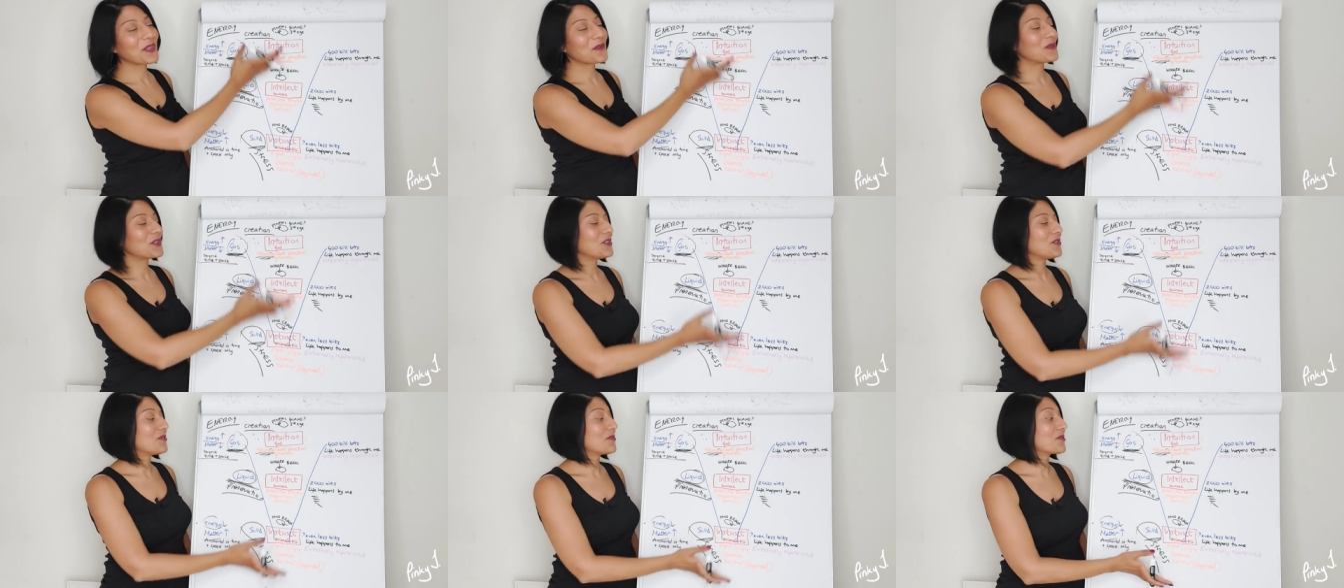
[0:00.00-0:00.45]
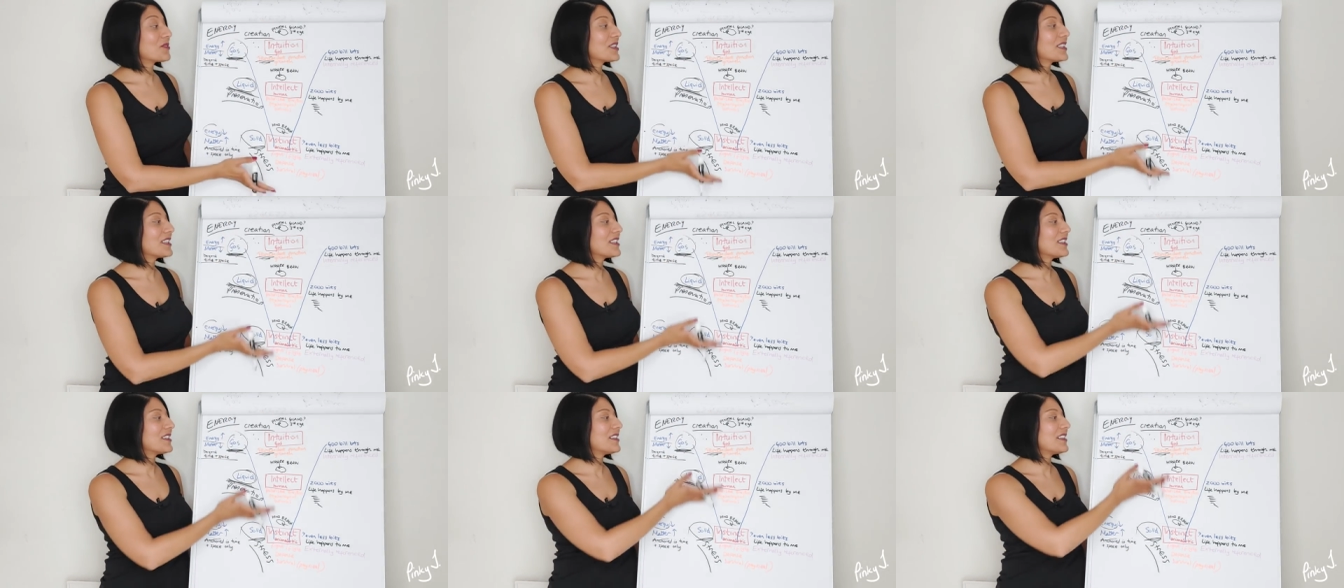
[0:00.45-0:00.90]
when you
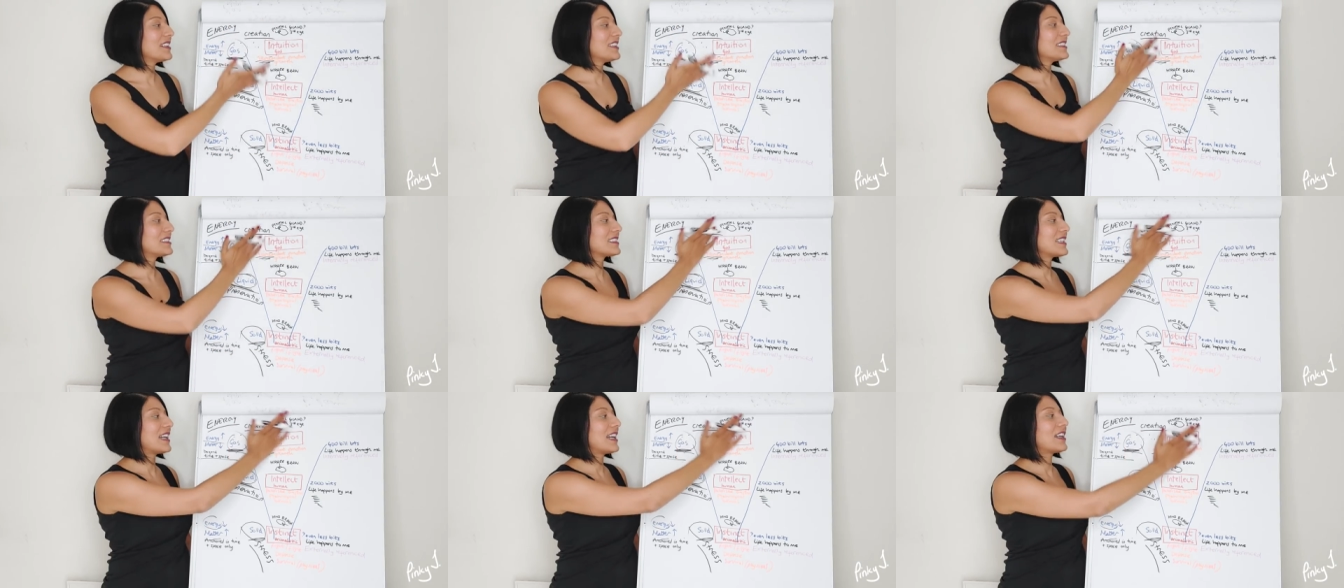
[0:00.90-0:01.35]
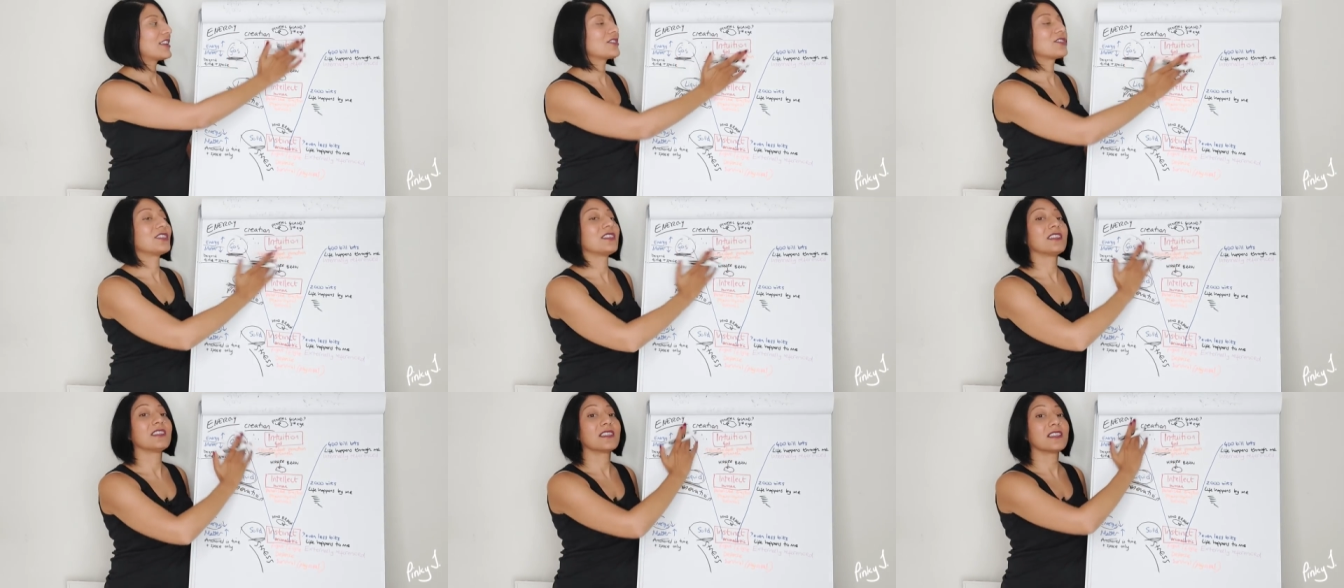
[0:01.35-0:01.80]
realize that
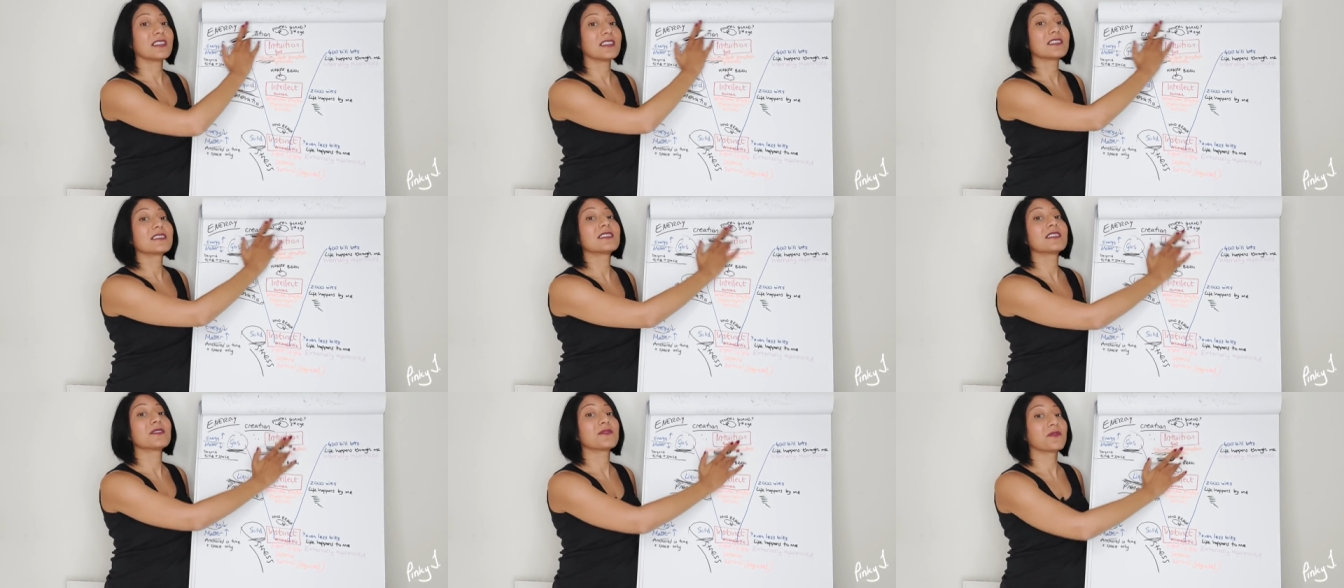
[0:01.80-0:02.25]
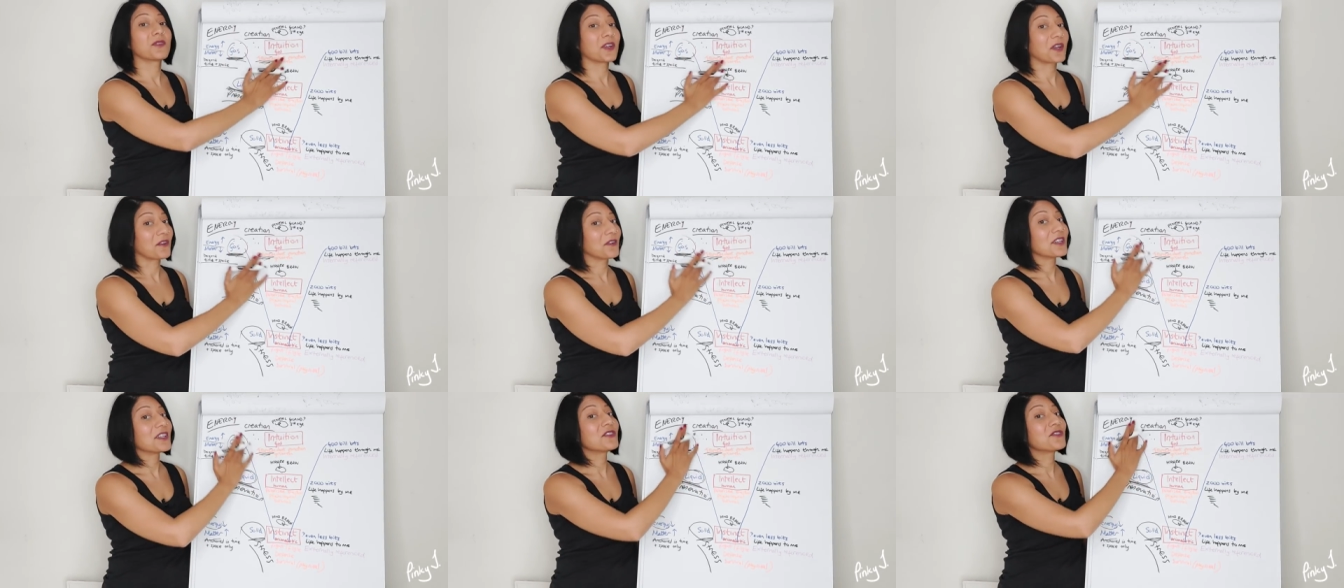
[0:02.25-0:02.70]
actually this is
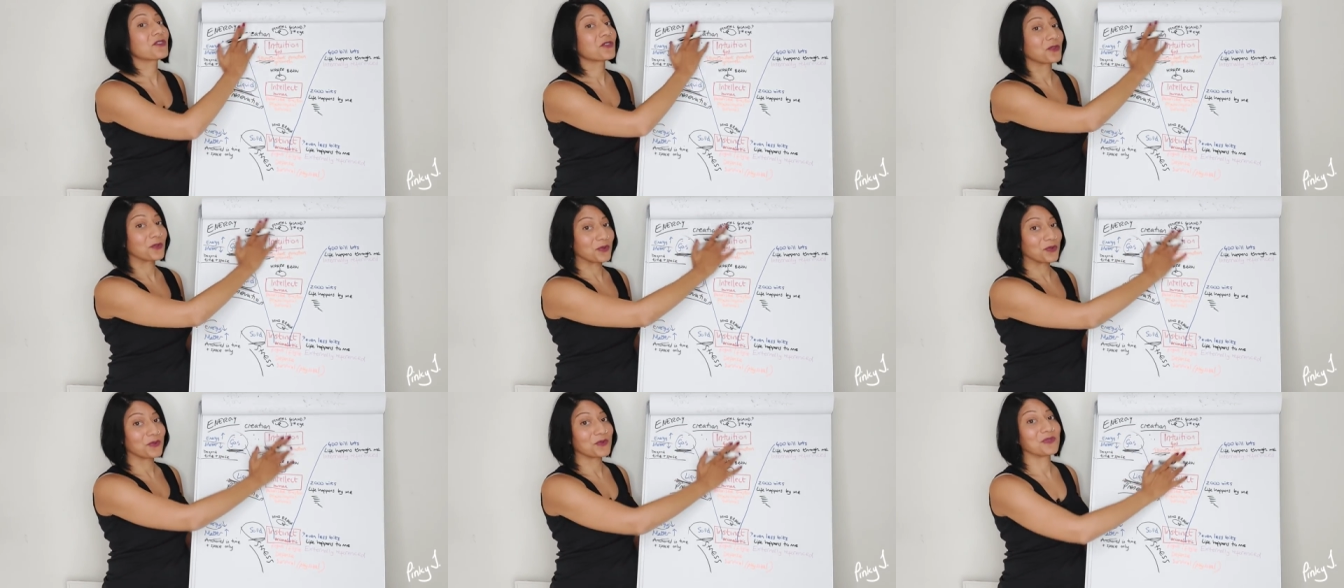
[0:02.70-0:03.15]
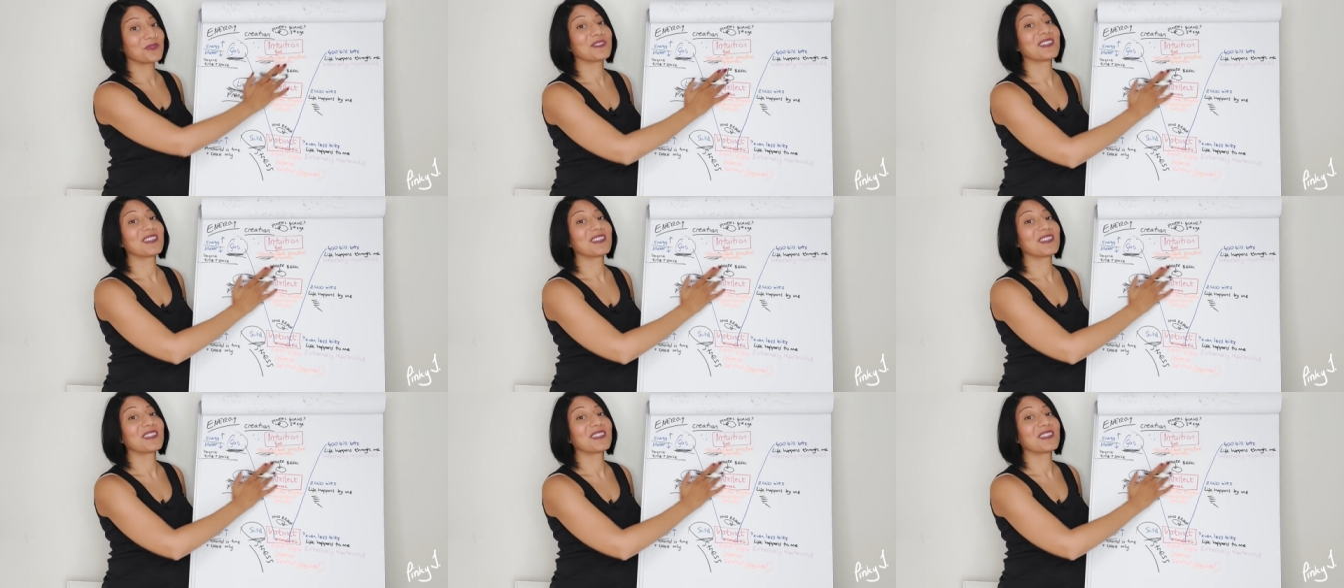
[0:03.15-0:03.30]
very true